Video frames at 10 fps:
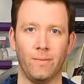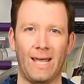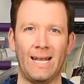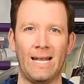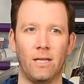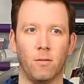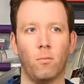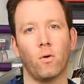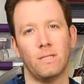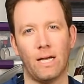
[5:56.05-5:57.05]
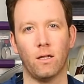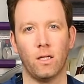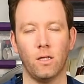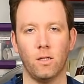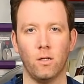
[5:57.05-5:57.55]
and the more
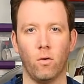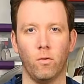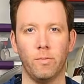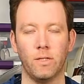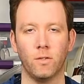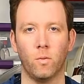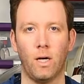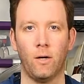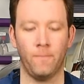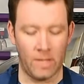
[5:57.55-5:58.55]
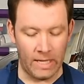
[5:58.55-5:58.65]
delicate the dough will be as well.